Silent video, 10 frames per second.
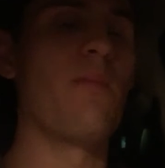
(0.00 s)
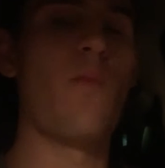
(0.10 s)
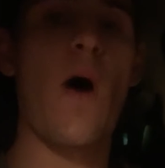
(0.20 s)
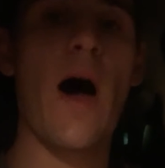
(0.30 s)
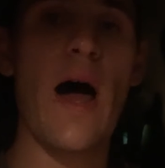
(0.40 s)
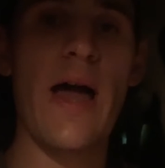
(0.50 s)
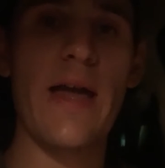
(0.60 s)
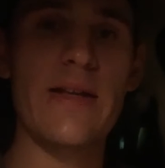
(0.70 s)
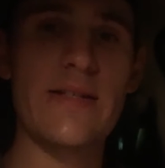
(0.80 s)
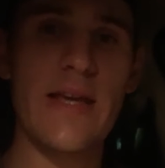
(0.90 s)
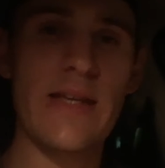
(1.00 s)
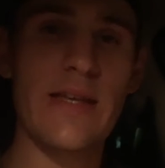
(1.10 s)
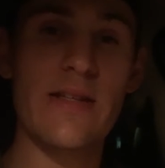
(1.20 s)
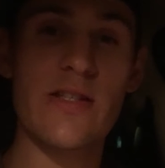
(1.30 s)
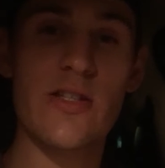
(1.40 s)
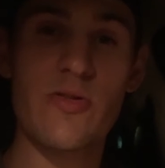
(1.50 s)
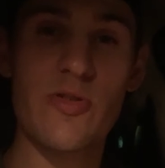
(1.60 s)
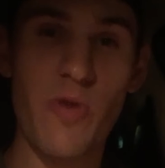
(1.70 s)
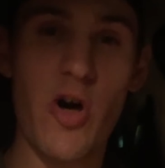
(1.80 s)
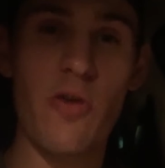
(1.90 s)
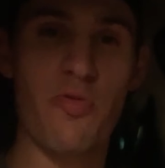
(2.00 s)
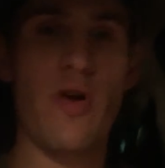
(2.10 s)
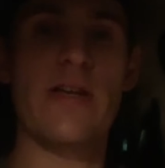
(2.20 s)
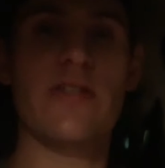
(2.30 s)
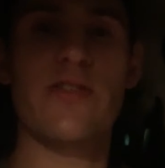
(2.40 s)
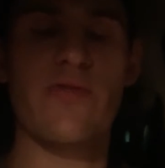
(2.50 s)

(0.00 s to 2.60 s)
why taking small breaks